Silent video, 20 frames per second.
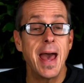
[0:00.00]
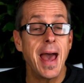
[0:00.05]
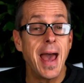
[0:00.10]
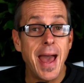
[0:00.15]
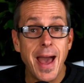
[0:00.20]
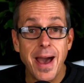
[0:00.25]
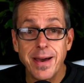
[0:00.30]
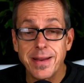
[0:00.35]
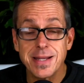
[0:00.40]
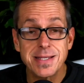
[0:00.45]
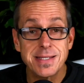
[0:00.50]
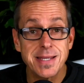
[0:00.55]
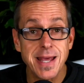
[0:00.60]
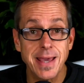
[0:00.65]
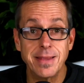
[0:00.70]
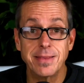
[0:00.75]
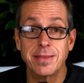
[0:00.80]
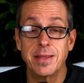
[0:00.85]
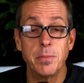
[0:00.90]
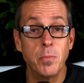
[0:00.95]
how to
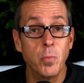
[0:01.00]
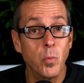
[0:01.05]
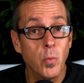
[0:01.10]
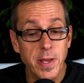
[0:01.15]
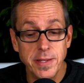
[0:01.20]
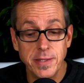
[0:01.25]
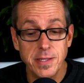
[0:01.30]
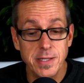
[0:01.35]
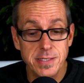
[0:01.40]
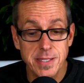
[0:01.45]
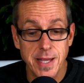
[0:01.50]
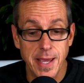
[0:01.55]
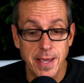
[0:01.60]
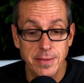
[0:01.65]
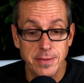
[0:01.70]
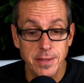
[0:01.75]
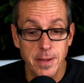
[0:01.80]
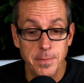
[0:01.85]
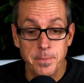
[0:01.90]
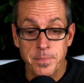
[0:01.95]
take them, when to take
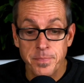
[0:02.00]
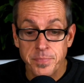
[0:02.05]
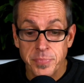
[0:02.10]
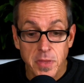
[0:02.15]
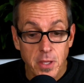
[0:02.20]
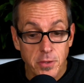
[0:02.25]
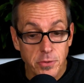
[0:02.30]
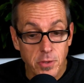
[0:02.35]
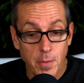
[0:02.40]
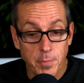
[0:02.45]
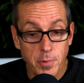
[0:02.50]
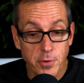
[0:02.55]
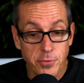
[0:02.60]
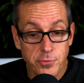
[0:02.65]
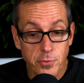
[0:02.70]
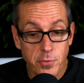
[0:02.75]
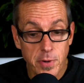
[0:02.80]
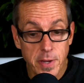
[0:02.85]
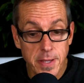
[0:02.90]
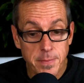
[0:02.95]
them. Number
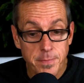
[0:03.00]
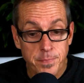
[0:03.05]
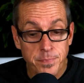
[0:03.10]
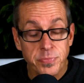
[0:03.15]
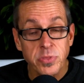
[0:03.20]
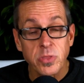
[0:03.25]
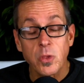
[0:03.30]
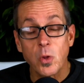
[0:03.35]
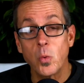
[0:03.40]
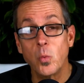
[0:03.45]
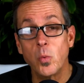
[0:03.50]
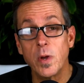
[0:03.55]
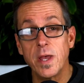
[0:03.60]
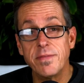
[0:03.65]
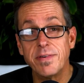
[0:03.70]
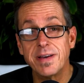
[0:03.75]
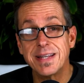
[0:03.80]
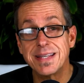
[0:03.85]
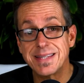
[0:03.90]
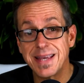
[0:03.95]
three, we've
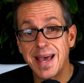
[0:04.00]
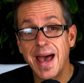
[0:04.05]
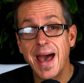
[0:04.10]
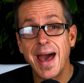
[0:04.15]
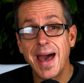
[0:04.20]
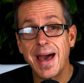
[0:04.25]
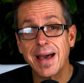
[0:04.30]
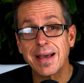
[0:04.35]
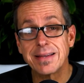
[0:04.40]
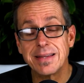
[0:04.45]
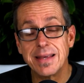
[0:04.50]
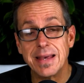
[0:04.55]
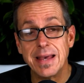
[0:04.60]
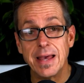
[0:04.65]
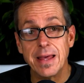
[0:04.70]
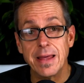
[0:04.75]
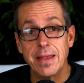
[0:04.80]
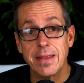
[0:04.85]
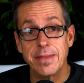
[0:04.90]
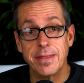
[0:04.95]
attacked
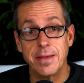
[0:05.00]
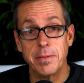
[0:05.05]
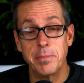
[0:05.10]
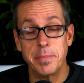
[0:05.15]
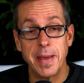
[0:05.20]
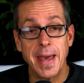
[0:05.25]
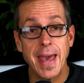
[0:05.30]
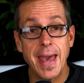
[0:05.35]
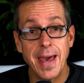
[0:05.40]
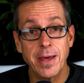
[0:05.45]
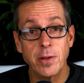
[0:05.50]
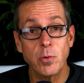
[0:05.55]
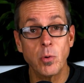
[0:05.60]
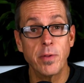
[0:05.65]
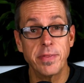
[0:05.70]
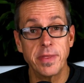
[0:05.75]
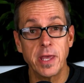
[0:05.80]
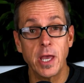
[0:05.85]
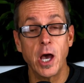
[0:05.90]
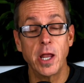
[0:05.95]
the bad or
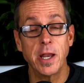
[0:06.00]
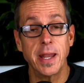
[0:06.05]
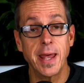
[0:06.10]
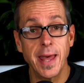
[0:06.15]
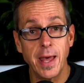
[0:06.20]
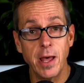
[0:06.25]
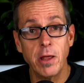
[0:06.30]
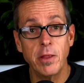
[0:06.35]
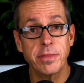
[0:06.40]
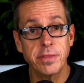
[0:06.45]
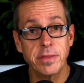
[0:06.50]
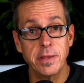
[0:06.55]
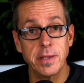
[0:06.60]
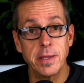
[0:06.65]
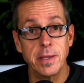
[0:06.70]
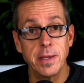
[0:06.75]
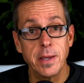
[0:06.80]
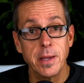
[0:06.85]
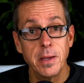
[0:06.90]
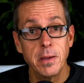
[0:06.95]
the unhealthy
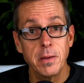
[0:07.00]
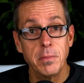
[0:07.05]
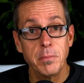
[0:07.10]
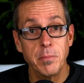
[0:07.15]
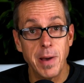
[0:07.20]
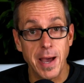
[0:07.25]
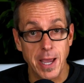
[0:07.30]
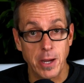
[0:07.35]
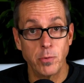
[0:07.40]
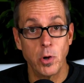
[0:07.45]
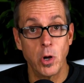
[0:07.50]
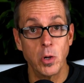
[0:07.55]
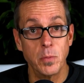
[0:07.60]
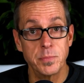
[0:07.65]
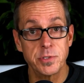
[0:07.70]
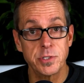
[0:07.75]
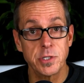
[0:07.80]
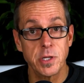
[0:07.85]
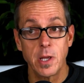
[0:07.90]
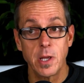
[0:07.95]
microbes.